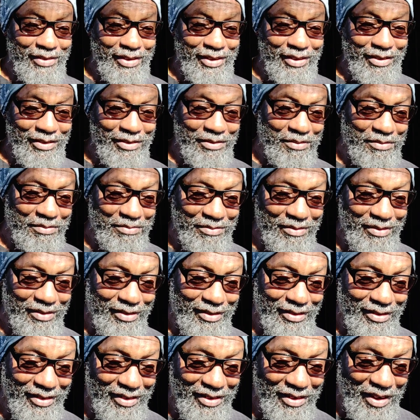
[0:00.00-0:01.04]
you know,
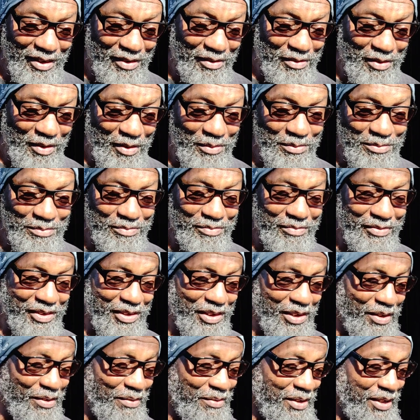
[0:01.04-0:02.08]
I don't know,
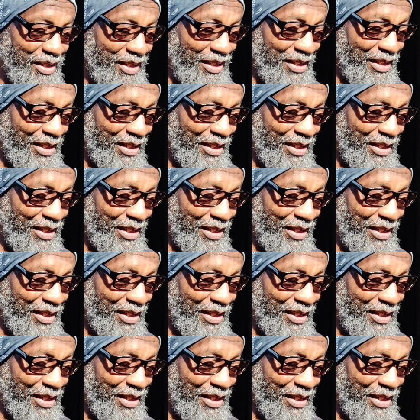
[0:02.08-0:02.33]
you know.